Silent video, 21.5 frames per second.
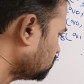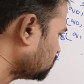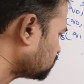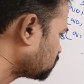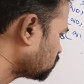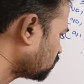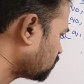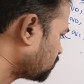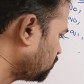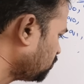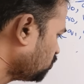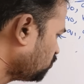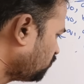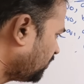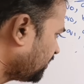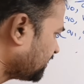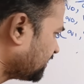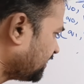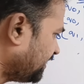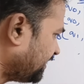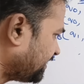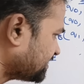So Q
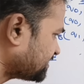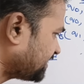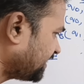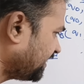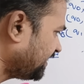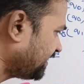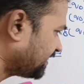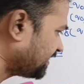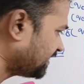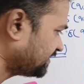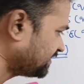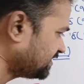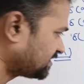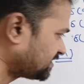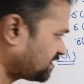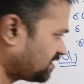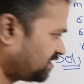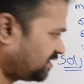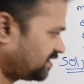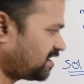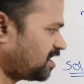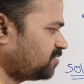one, let us write,
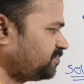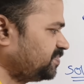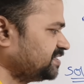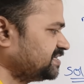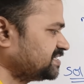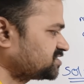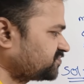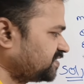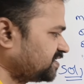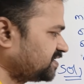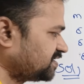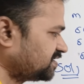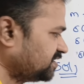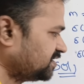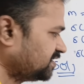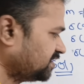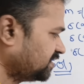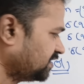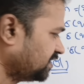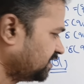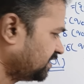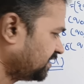uh, copy this one.
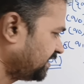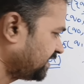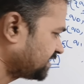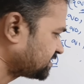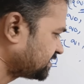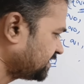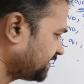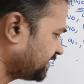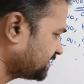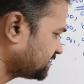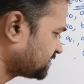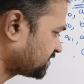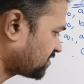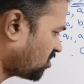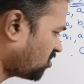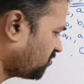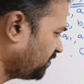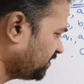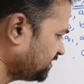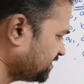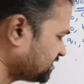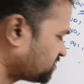Next, let us
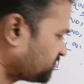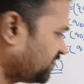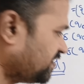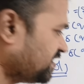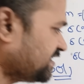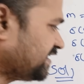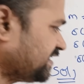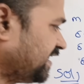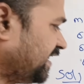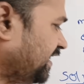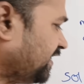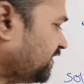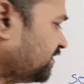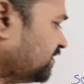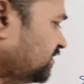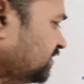copy this one. Yeah.